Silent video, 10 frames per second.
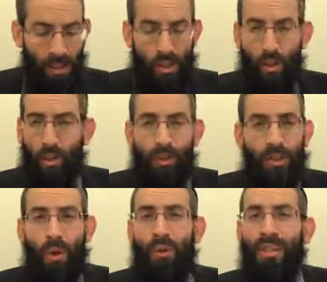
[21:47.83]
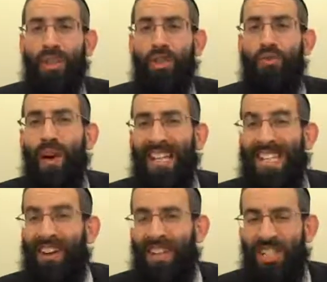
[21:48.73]
So there's no need to address
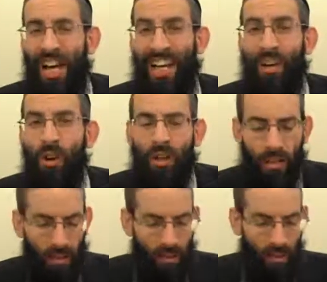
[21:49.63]
their chashad at all.